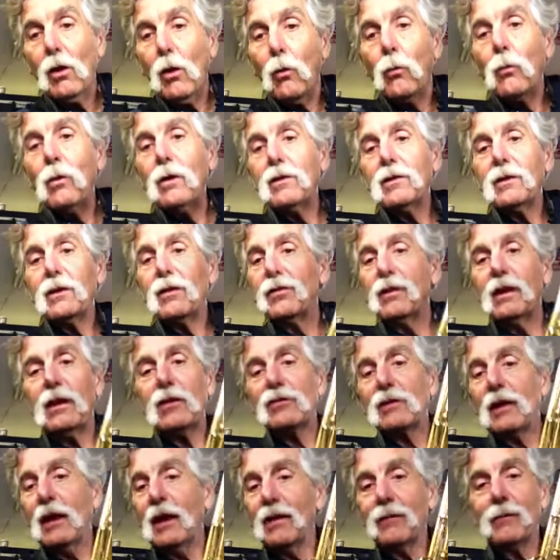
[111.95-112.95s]
one of the
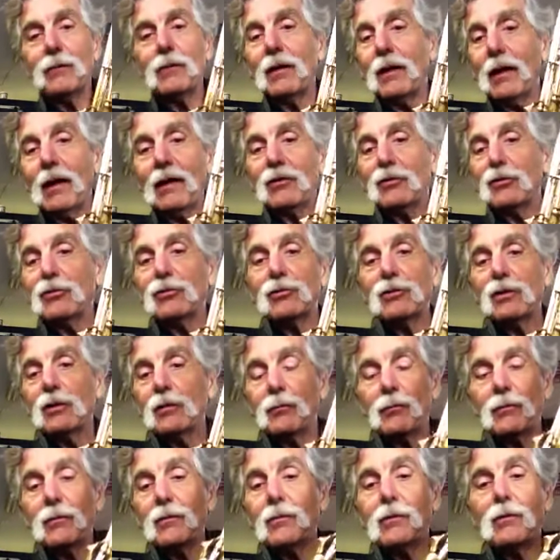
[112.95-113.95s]
things I just
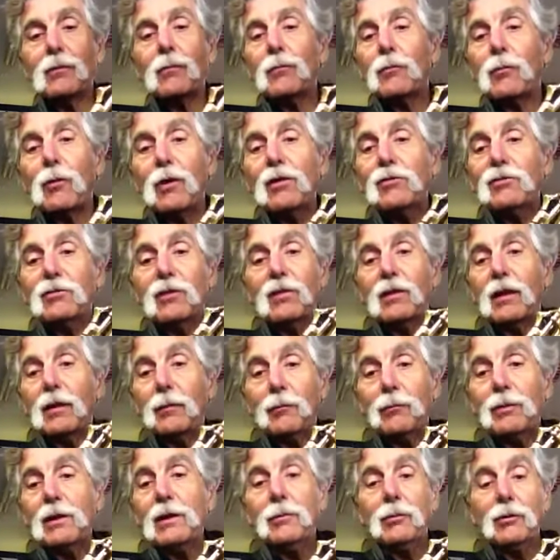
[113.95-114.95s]
crazy thing
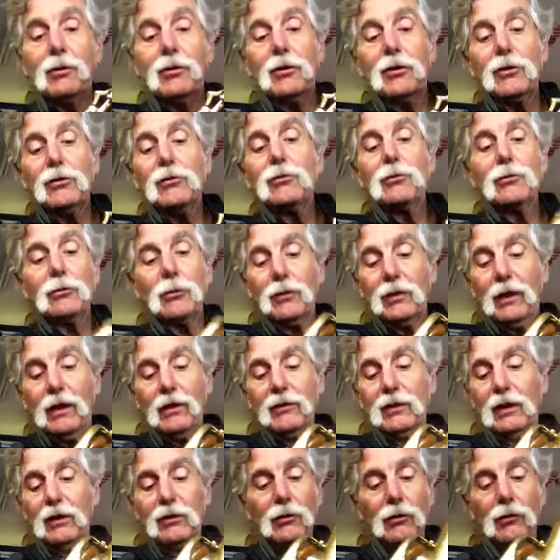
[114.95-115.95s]
people to do
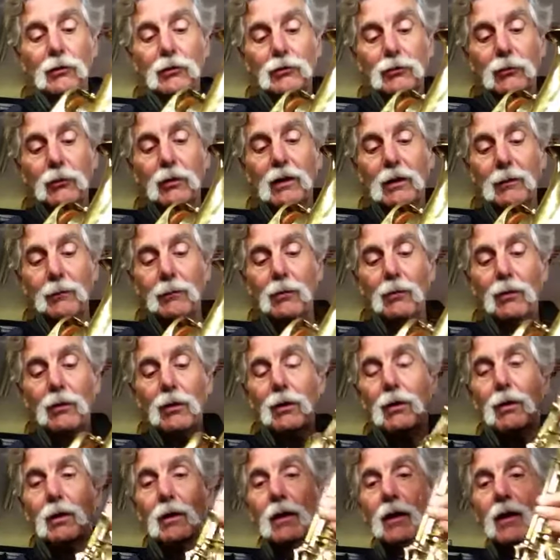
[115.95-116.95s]
that they don't do
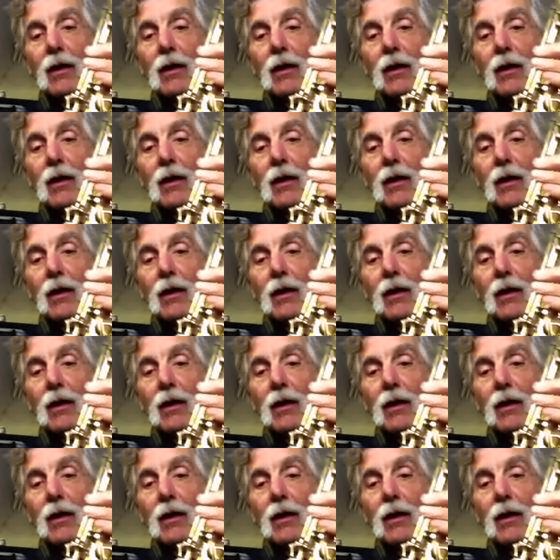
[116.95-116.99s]
anymore.